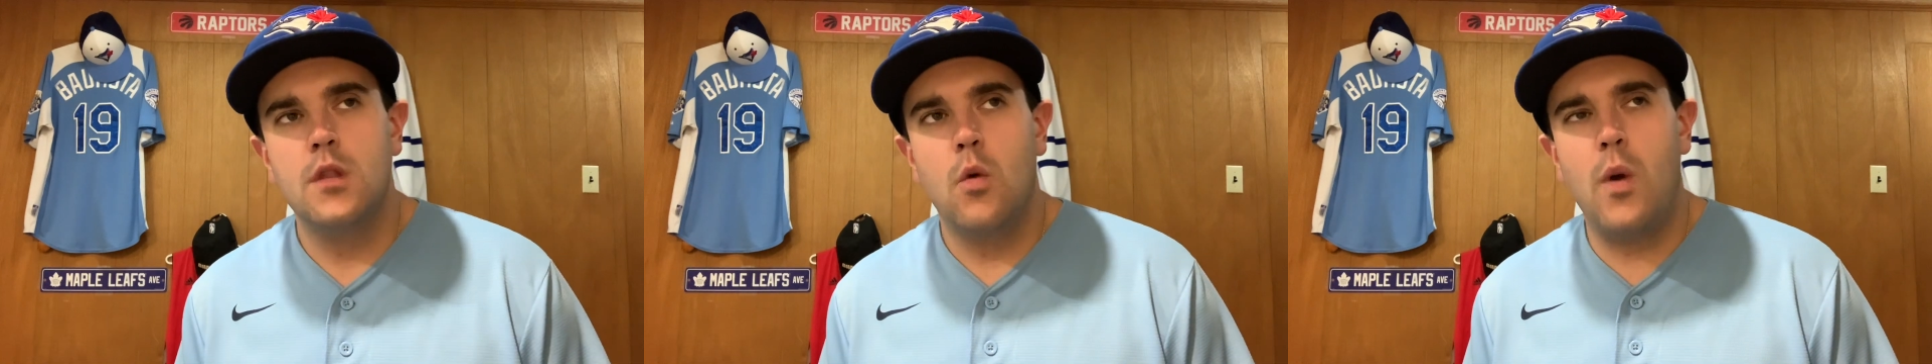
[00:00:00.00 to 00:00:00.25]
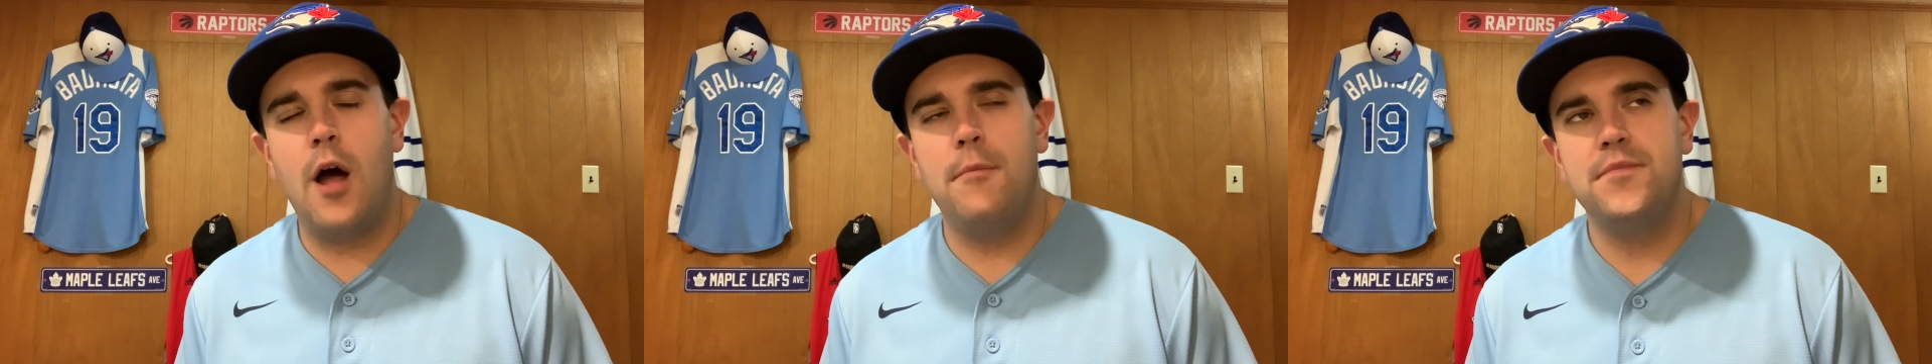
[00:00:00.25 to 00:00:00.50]

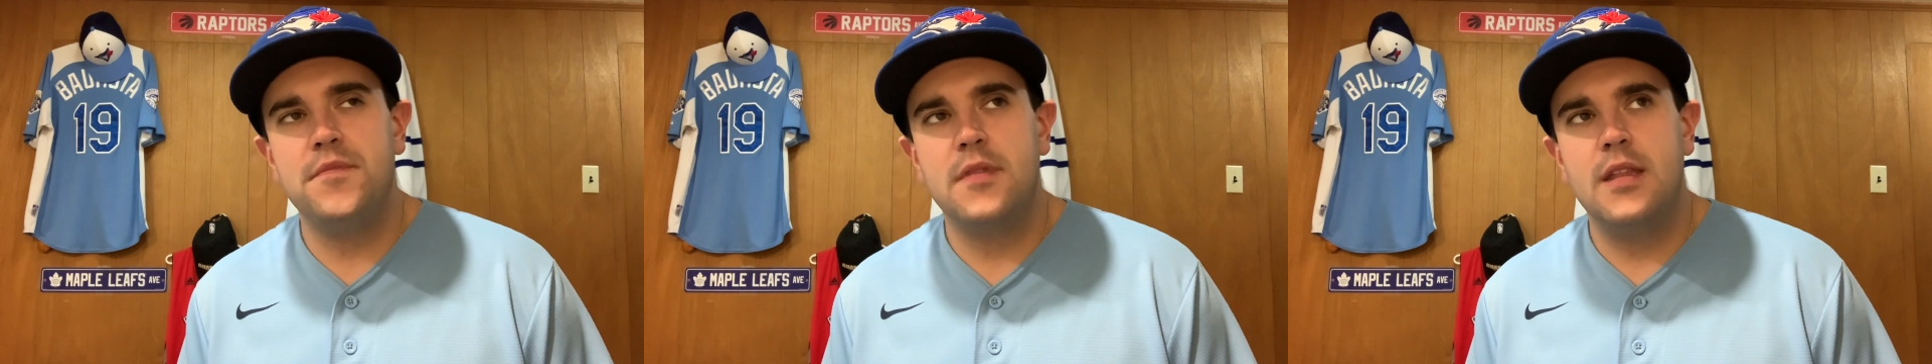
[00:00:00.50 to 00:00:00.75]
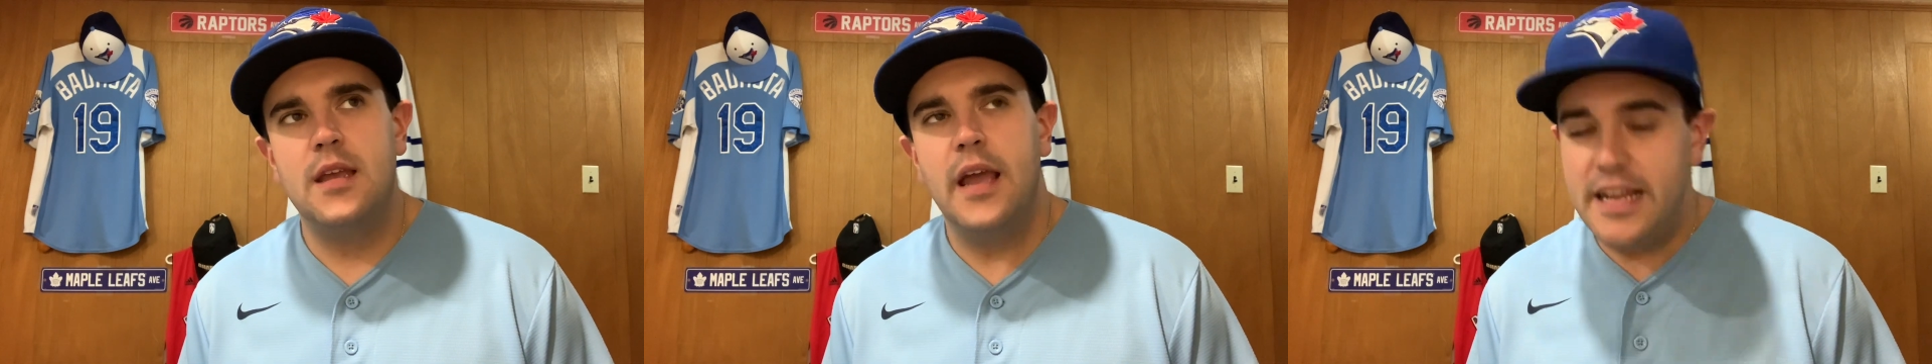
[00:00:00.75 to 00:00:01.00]
Well,
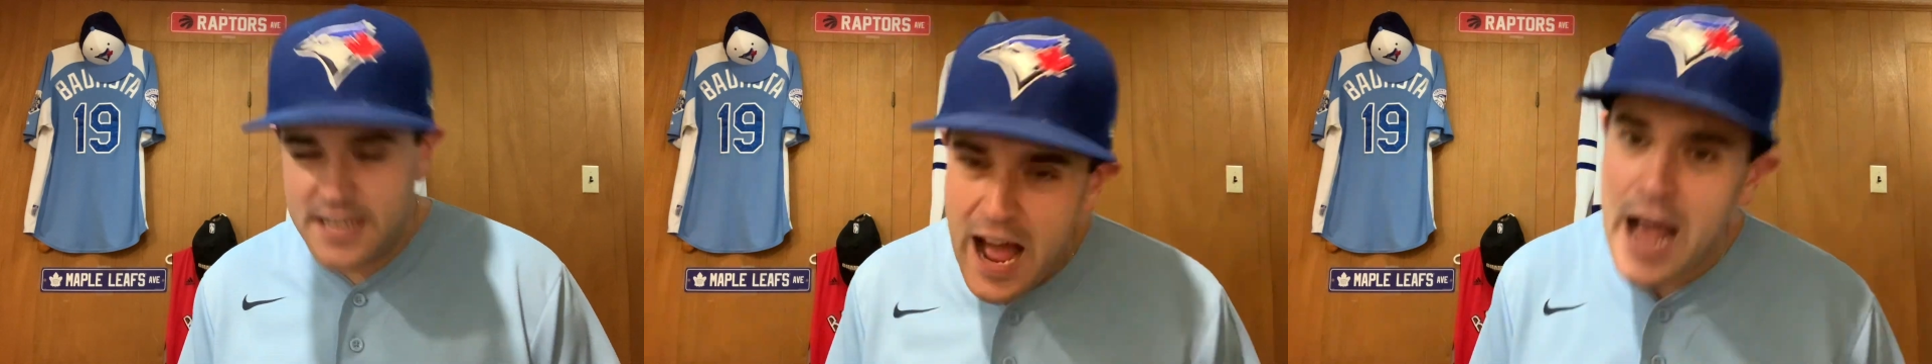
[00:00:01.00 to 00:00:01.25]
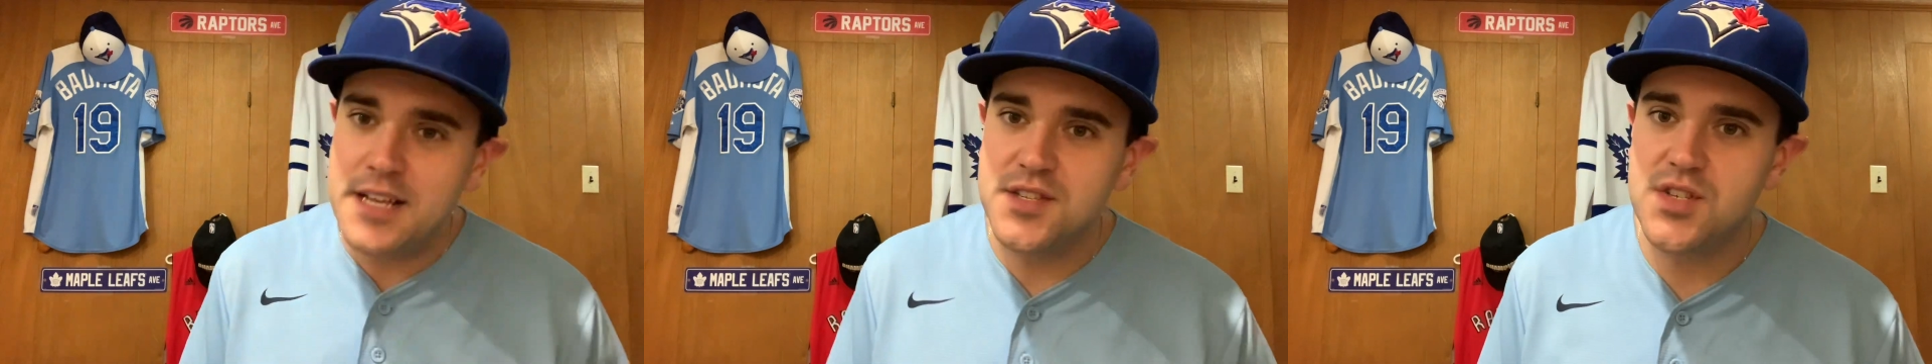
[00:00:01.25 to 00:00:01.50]
he
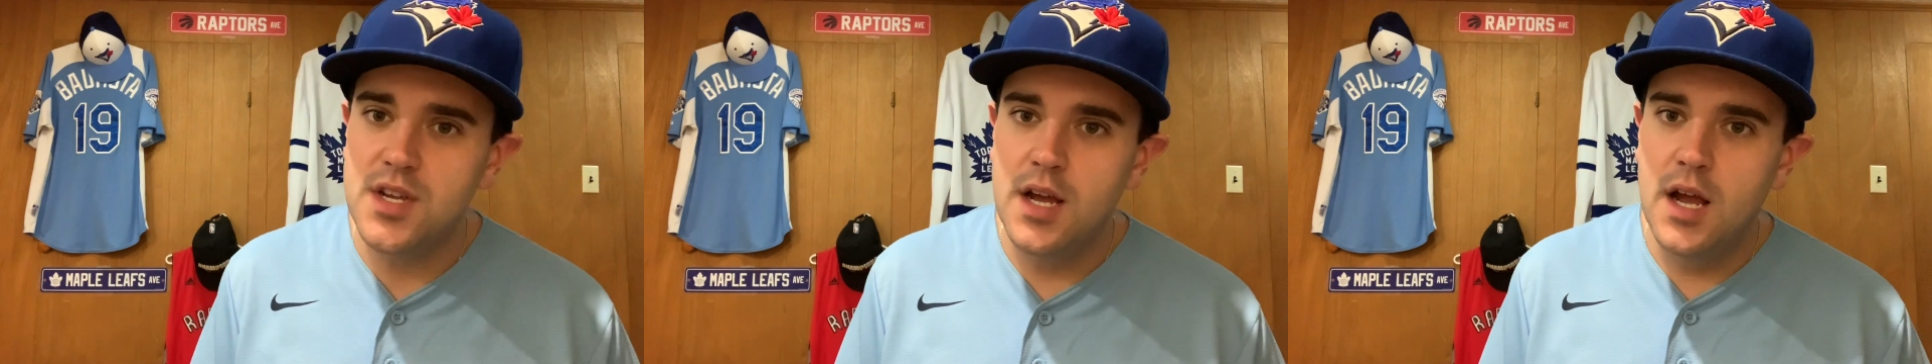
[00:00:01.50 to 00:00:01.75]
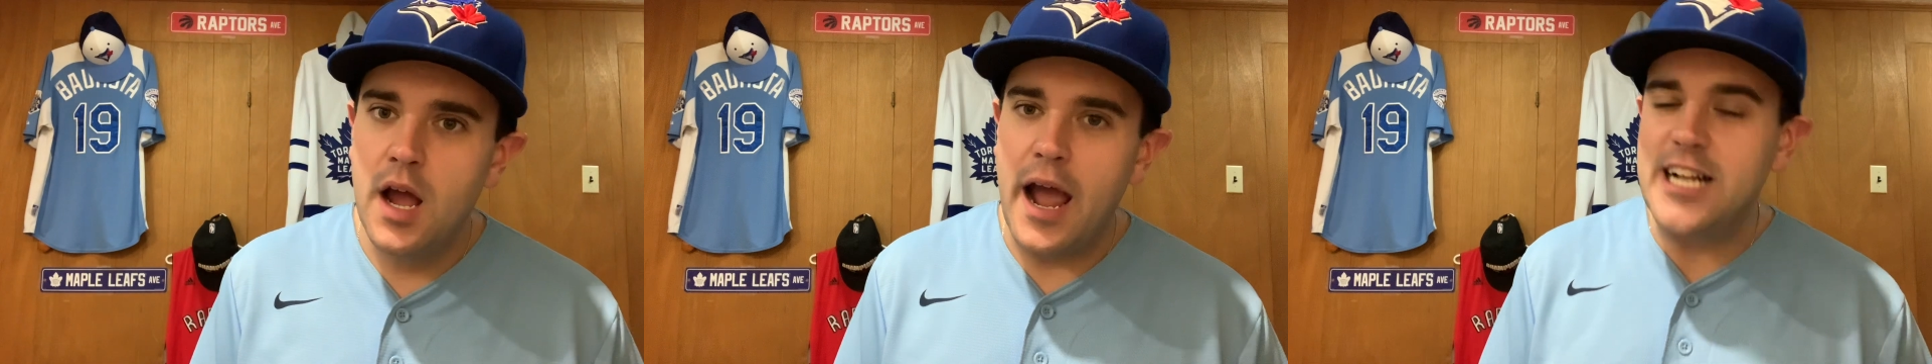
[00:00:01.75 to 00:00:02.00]
does.
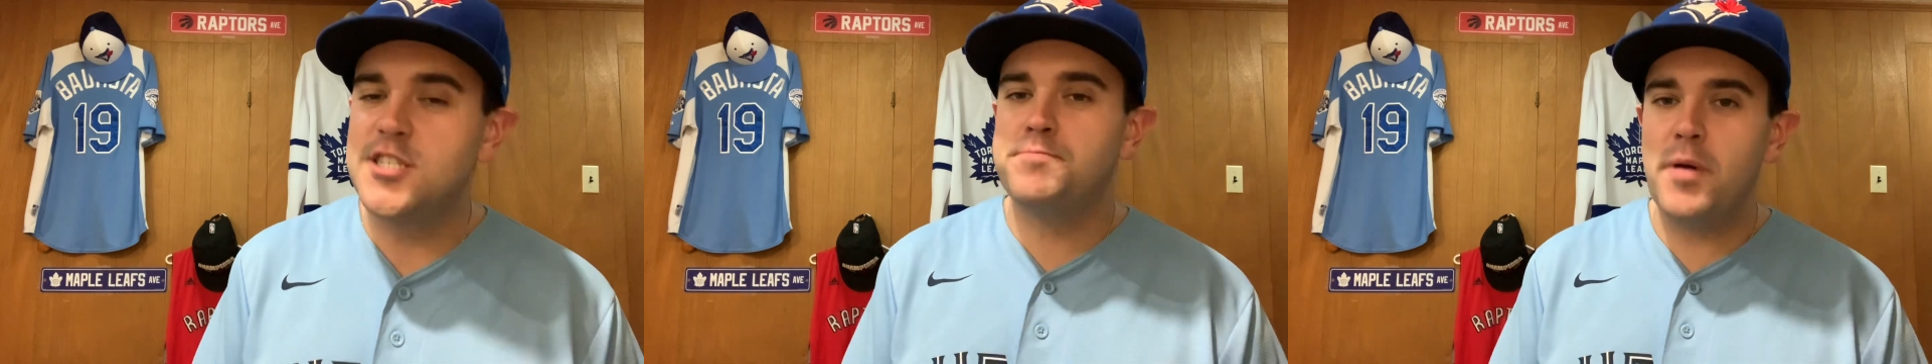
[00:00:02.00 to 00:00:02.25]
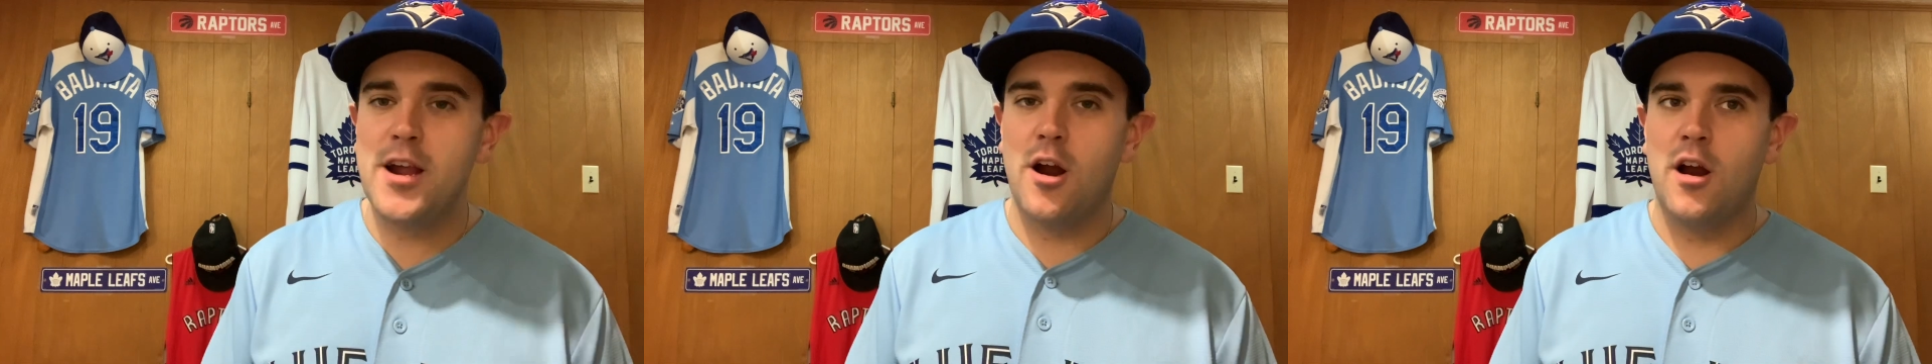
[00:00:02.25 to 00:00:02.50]
And
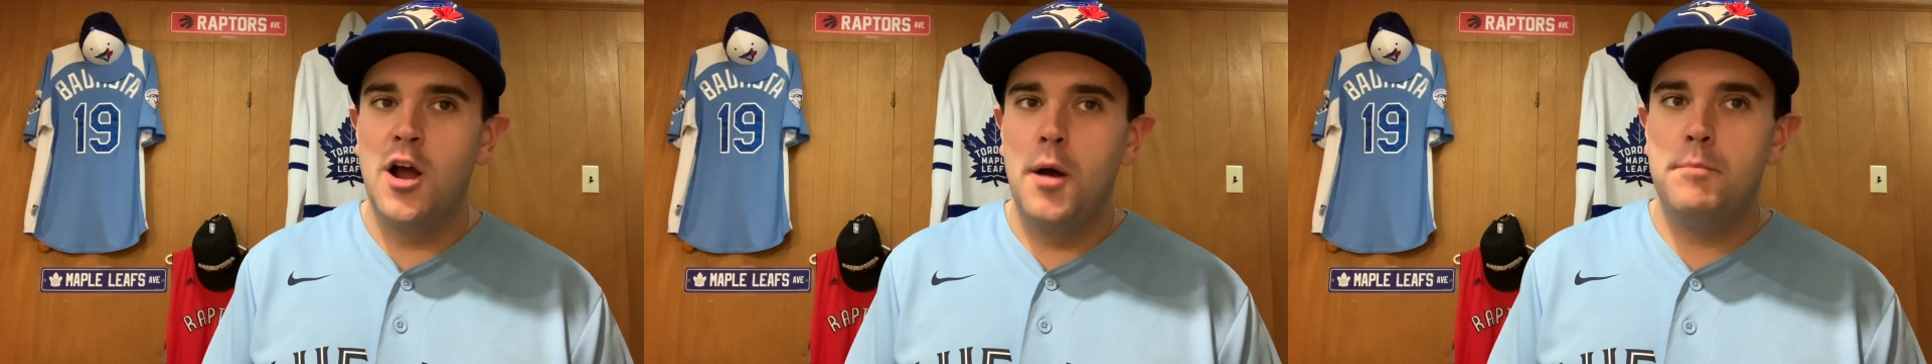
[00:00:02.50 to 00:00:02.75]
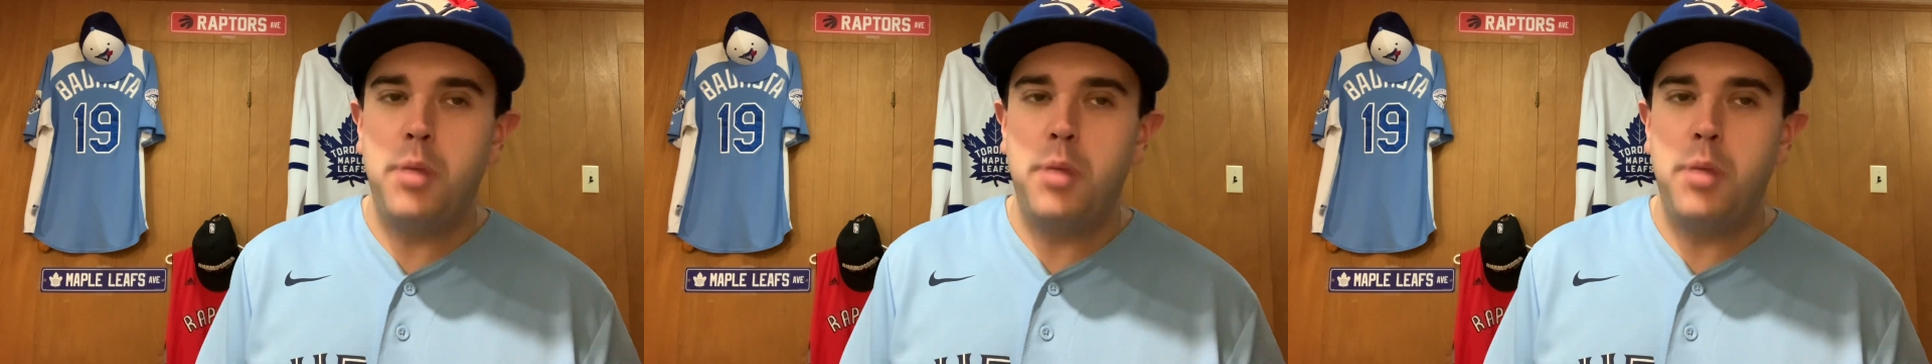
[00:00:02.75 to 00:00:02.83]
Springer